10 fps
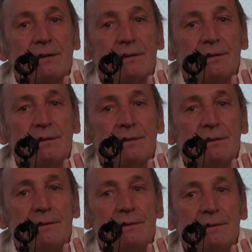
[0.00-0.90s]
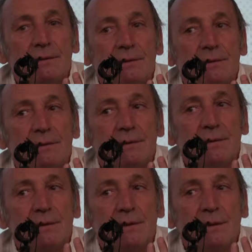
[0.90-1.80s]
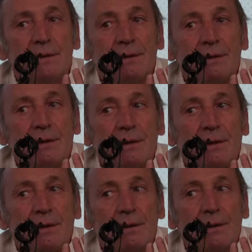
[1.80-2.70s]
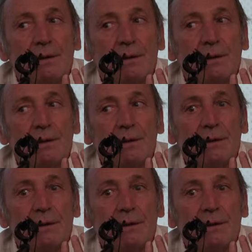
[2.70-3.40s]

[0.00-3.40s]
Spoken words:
(no one is talking)